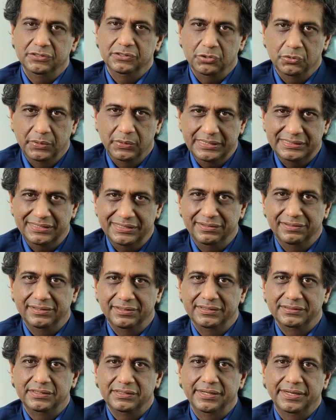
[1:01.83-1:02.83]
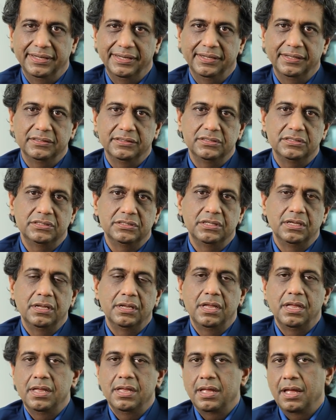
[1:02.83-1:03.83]
US interest rates,
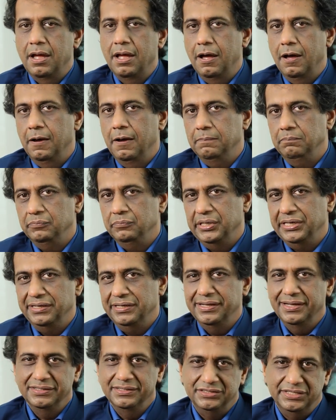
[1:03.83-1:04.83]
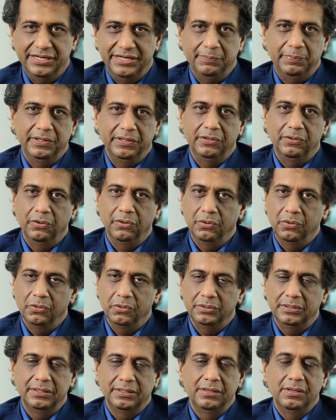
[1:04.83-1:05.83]
India's GDP
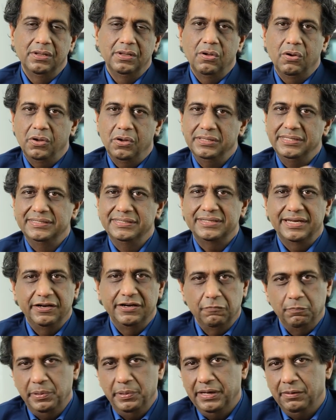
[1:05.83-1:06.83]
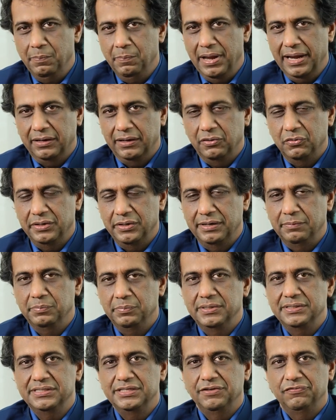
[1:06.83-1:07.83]
growth, all these kind of big macro
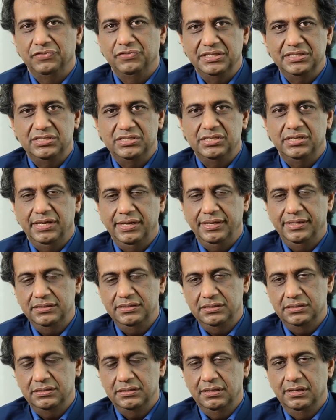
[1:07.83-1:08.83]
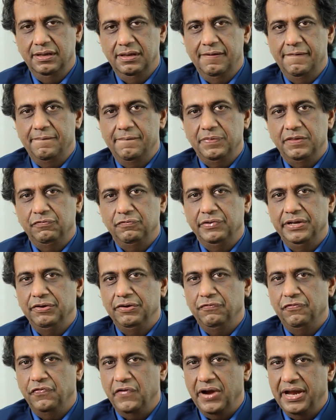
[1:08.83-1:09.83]
numbers, if they change, we
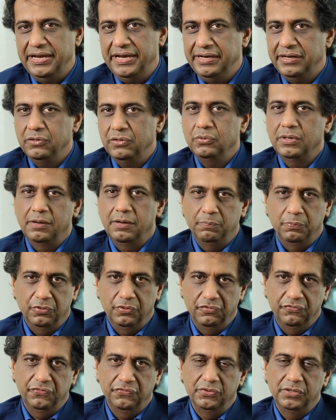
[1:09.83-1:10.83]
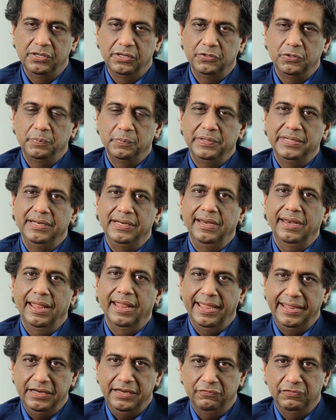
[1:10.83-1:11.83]
fine tune our portfolio to be in
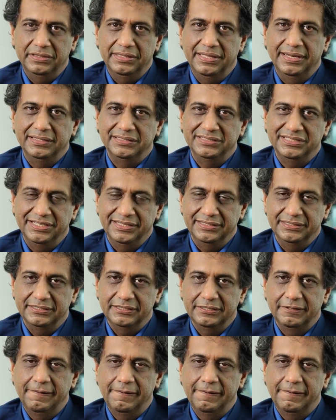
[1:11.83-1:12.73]
line with that change.